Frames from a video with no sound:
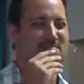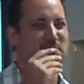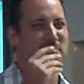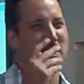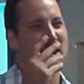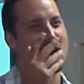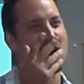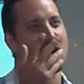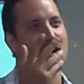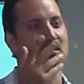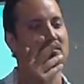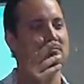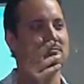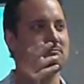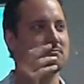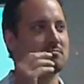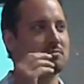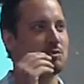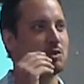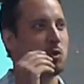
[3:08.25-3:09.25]
about
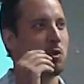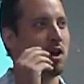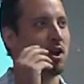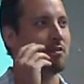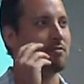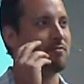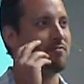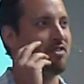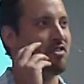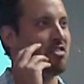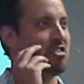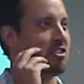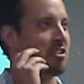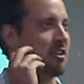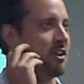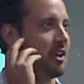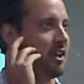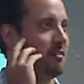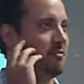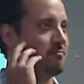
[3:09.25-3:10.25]

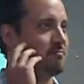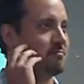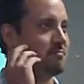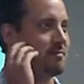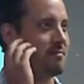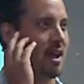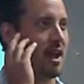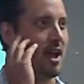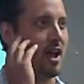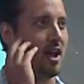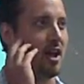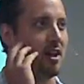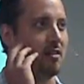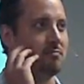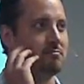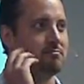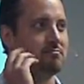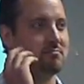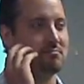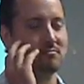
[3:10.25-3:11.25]
12:30
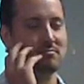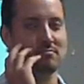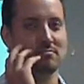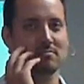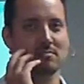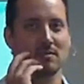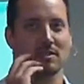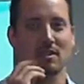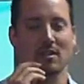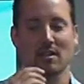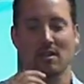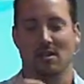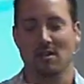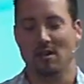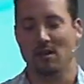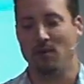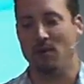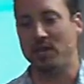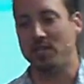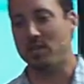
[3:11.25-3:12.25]
a.m.
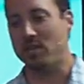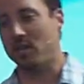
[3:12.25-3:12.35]
I want